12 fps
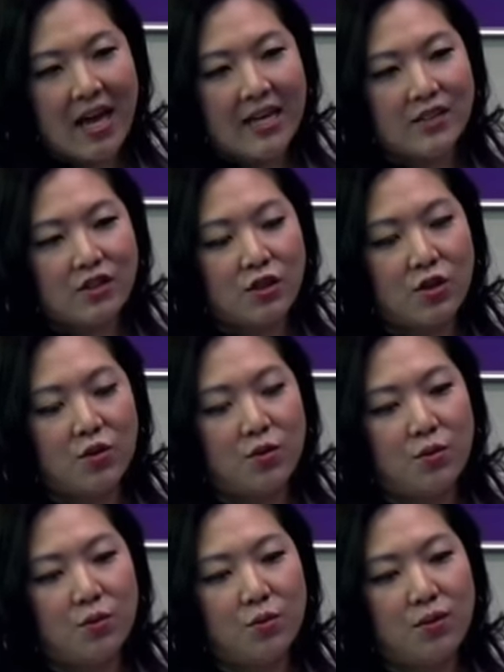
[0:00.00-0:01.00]
And
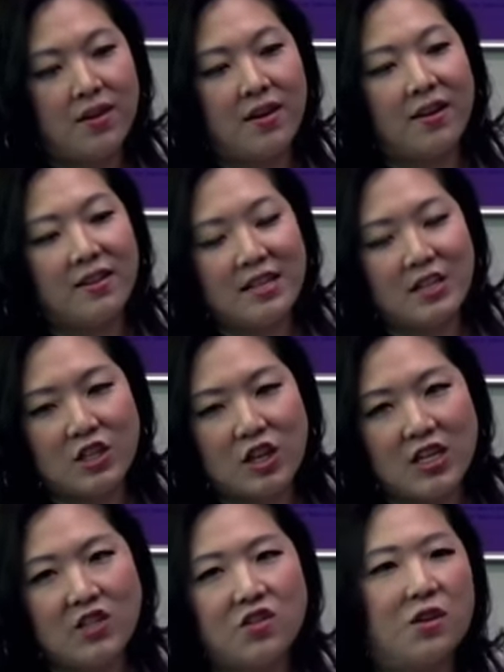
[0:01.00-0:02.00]
so when the content
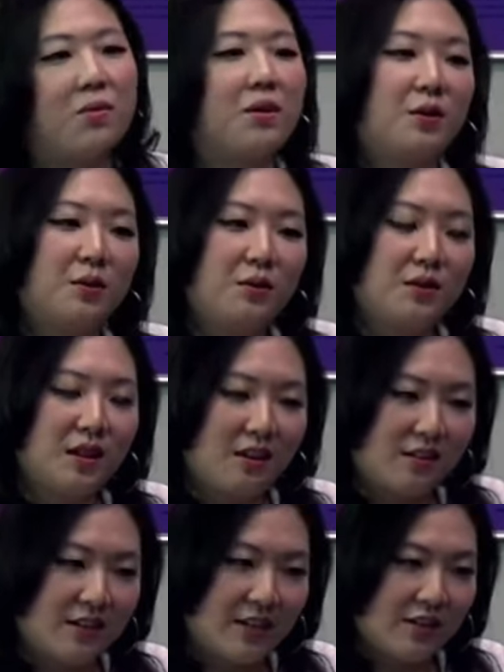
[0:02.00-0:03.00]
changed, they were no
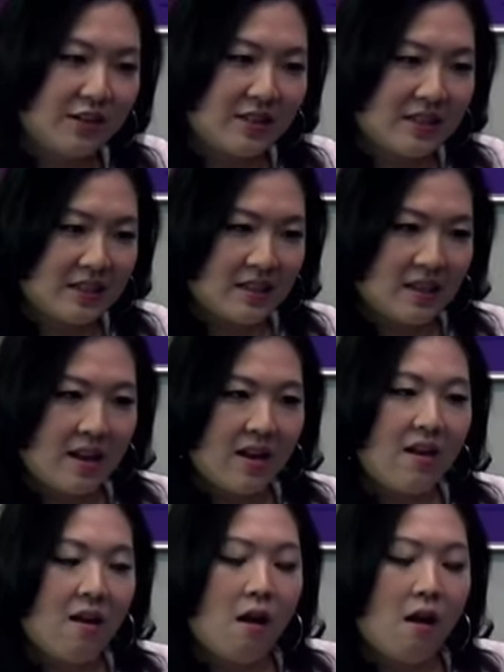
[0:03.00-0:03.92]
longer interested in that.